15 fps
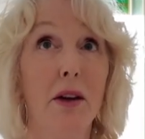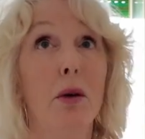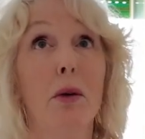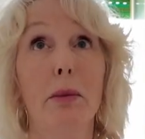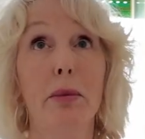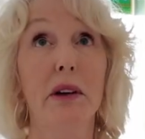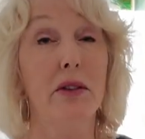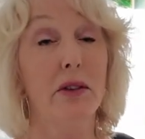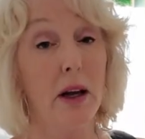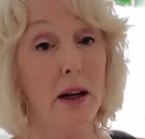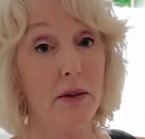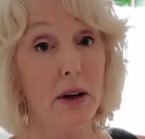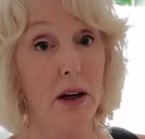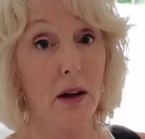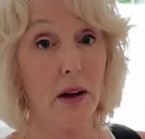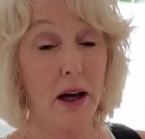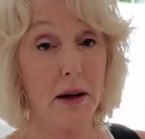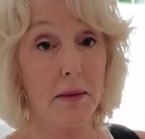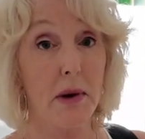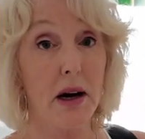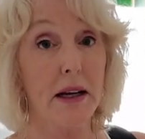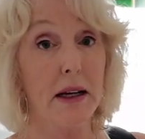you would be saving a lot
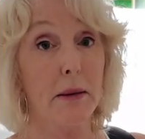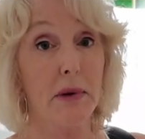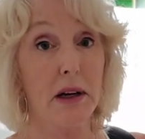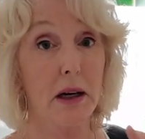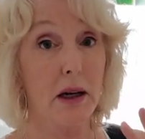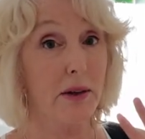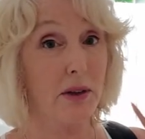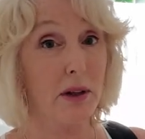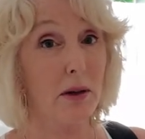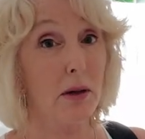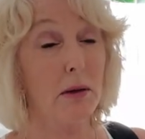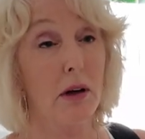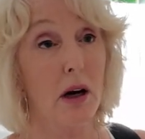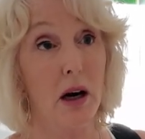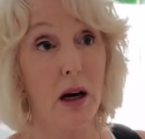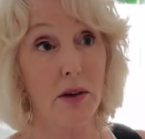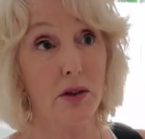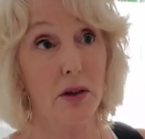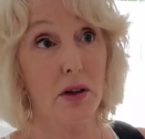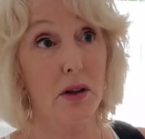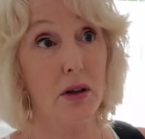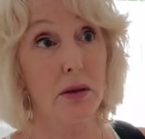of money because it could cost
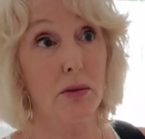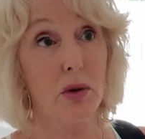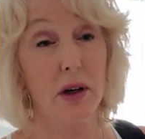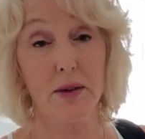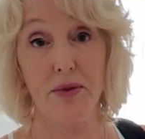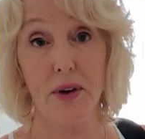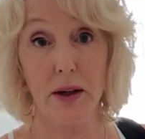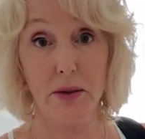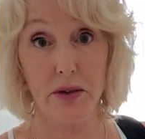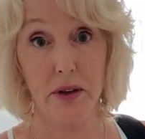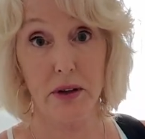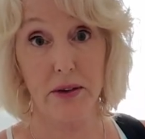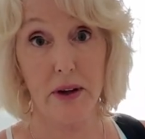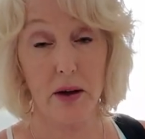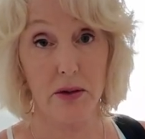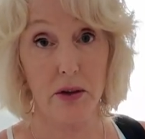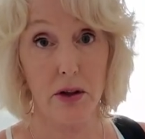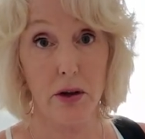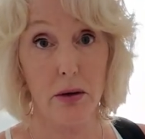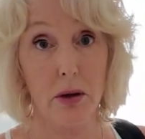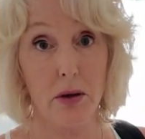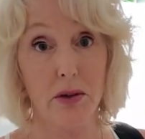a good, what, 6,000
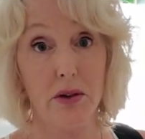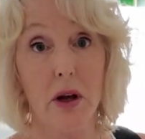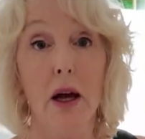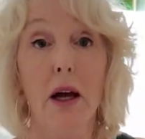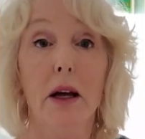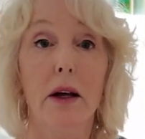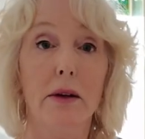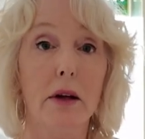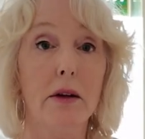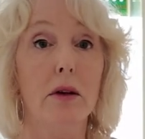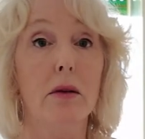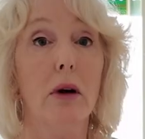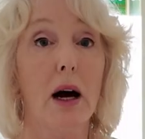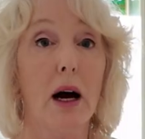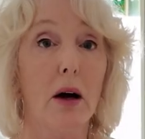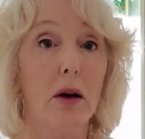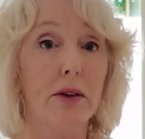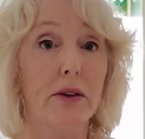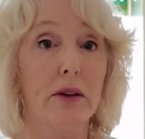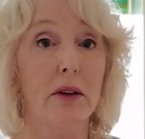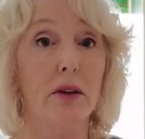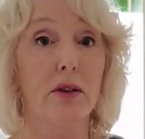euros to do a house
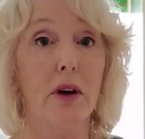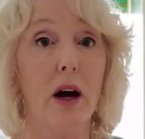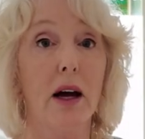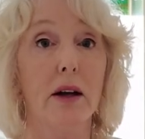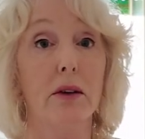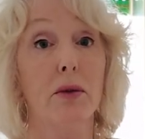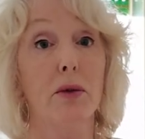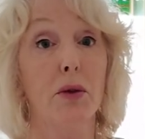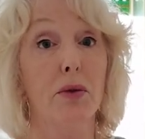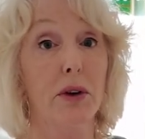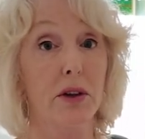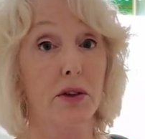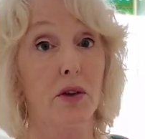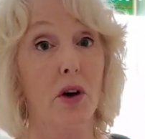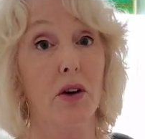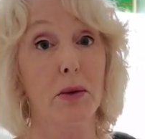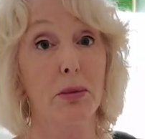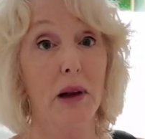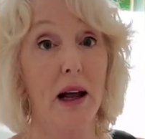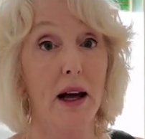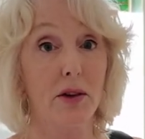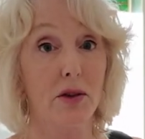this size if you fixed all the
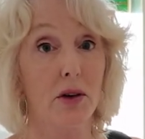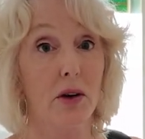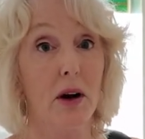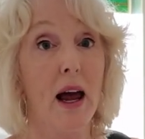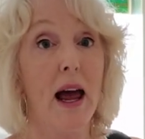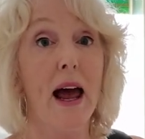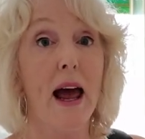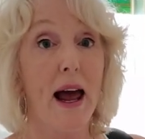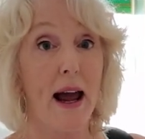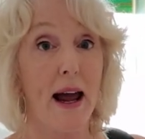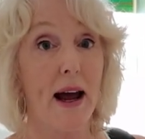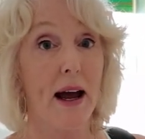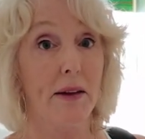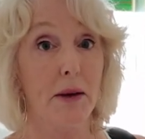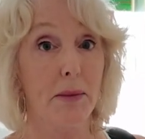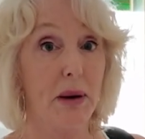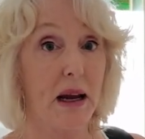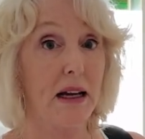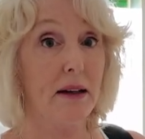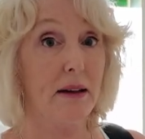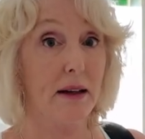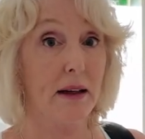plaster and the
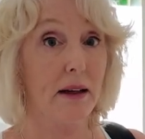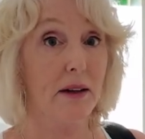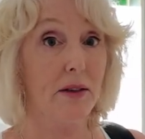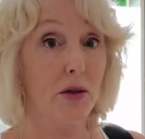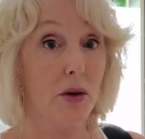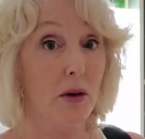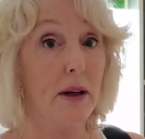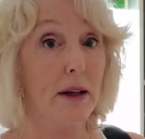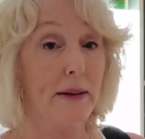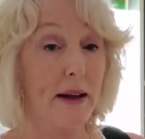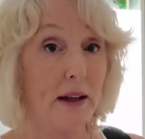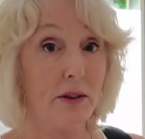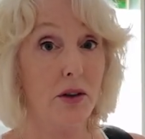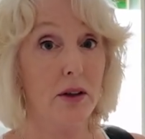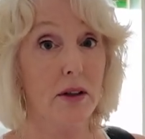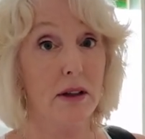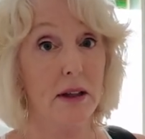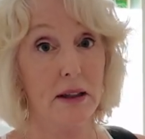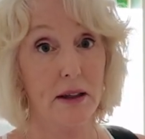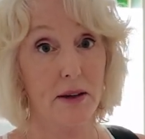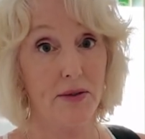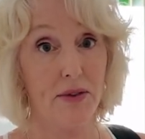painting. So that's a good
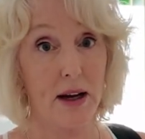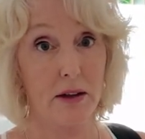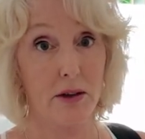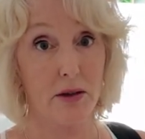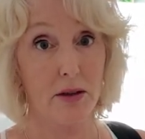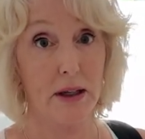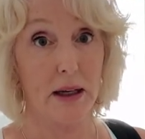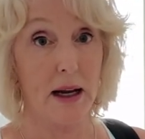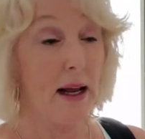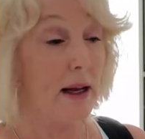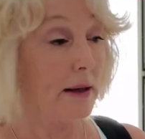thing to factor in.